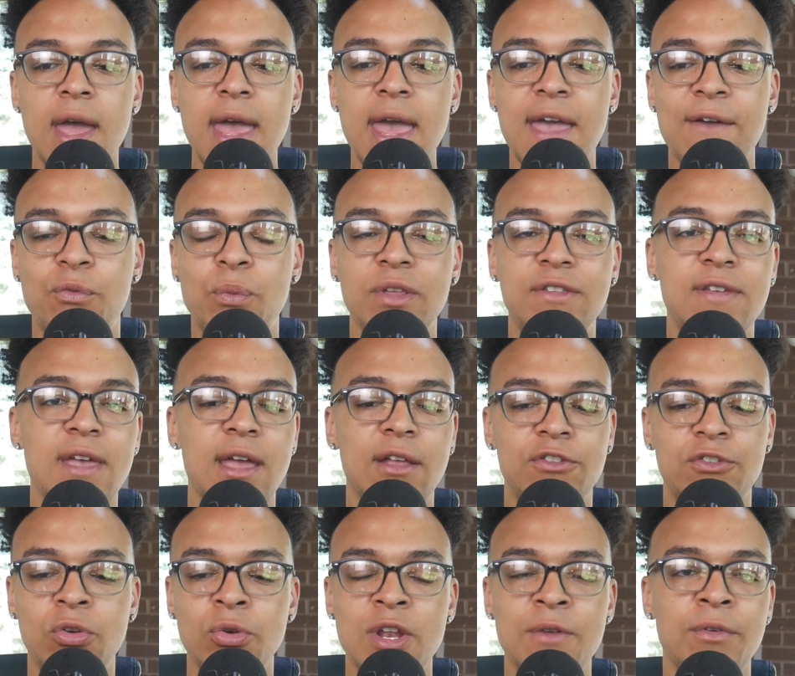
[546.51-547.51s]
If we take
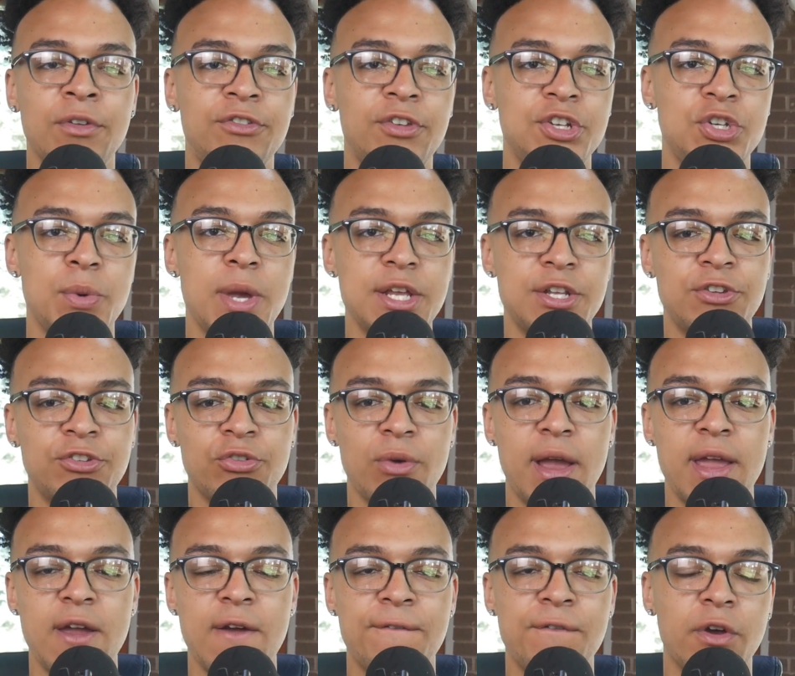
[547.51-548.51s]
two different situations
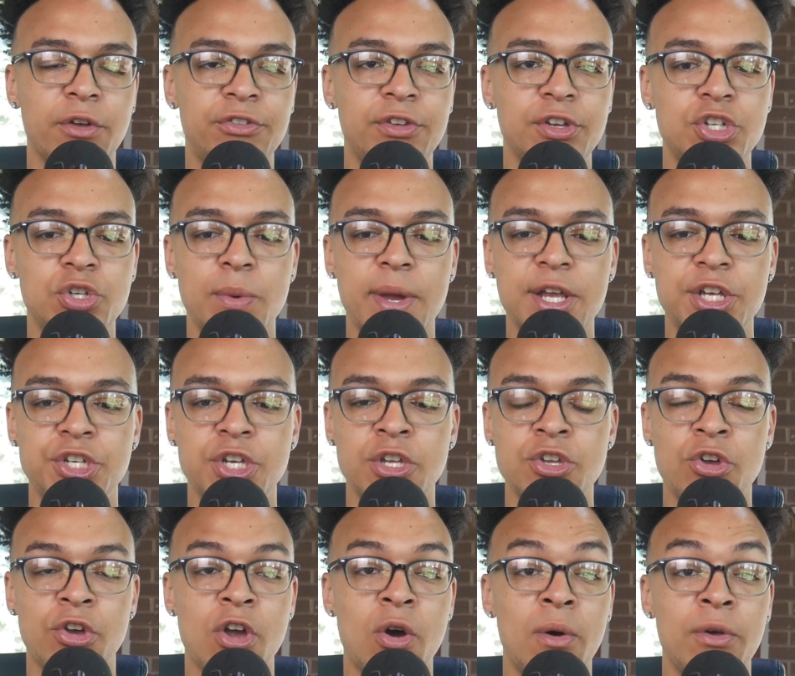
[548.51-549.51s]
right here, first situation,
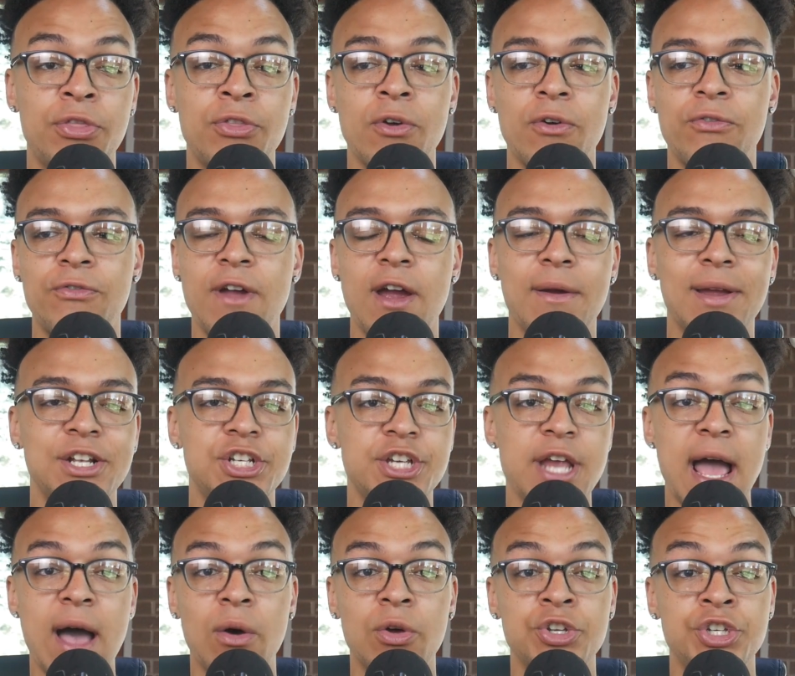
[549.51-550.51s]
you're going through a very
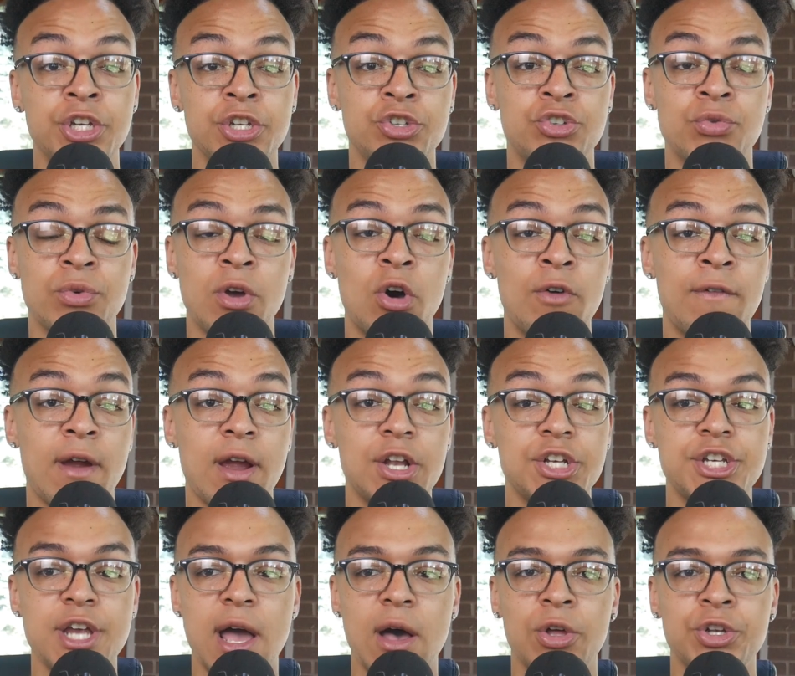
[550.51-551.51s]
challenging drill, very
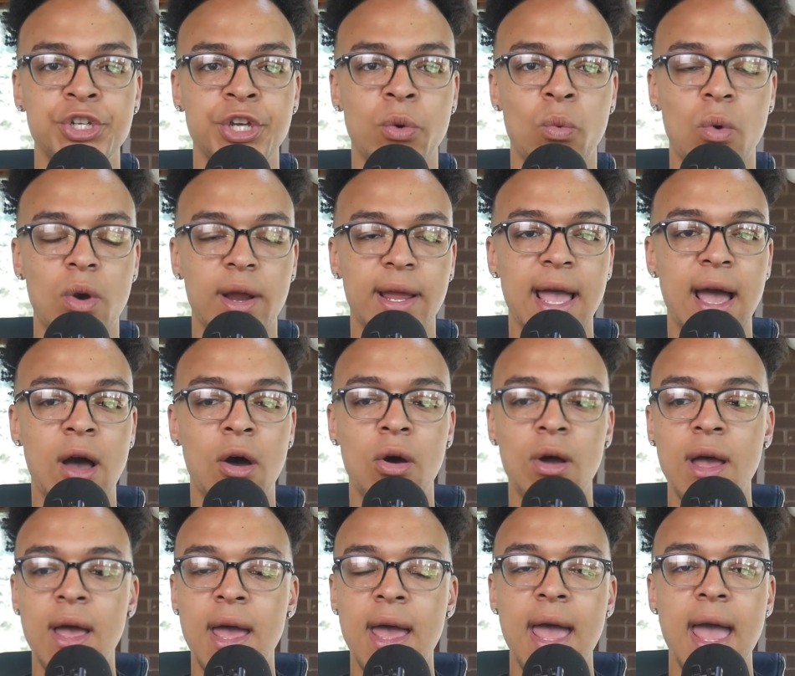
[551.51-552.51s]
challenging workout,
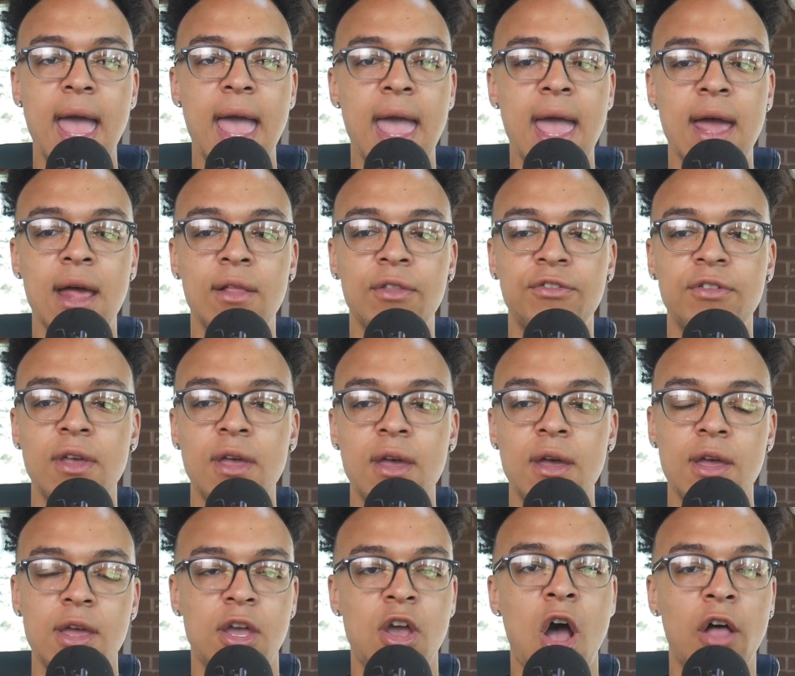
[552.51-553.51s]
and
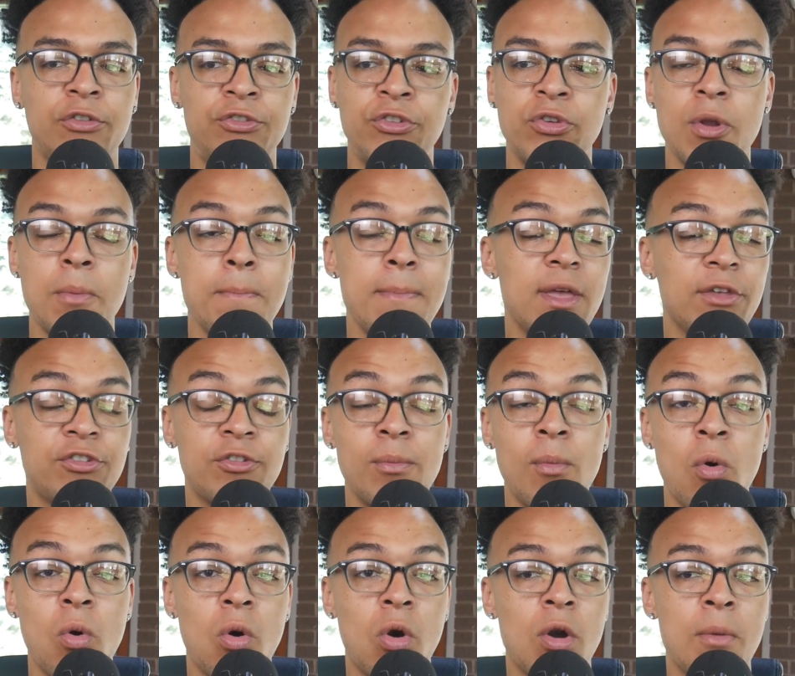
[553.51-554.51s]
it causes you to miss
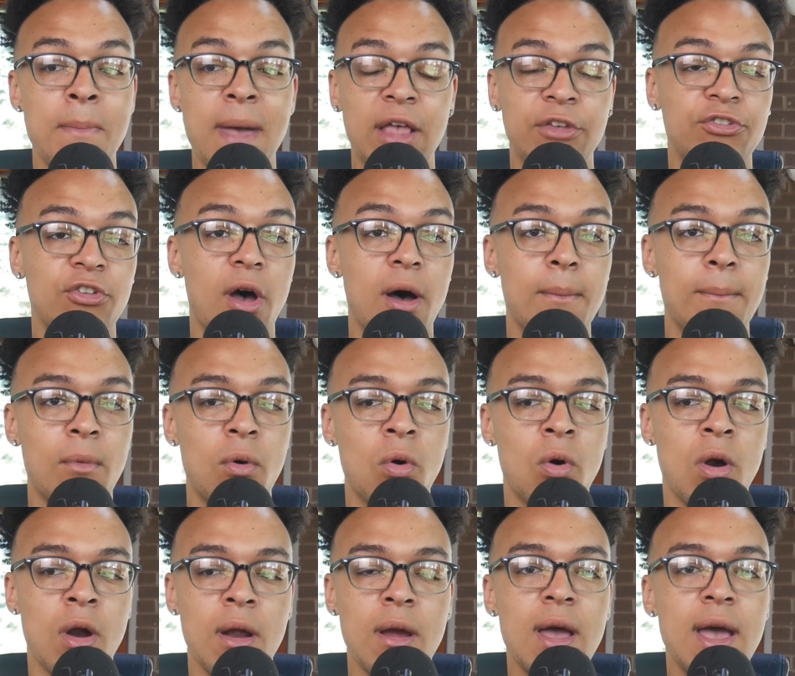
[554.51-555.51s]
more, mess up
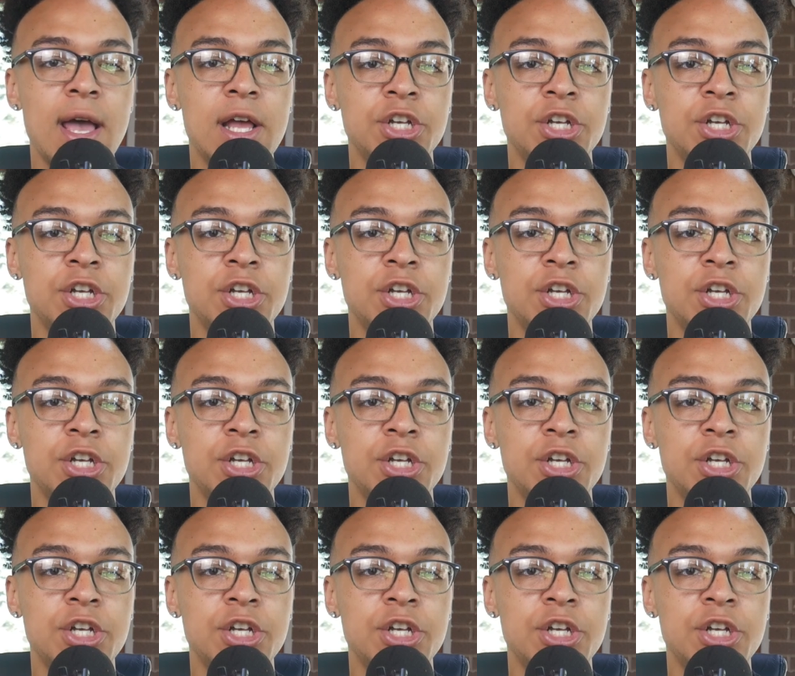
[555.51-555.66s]
more.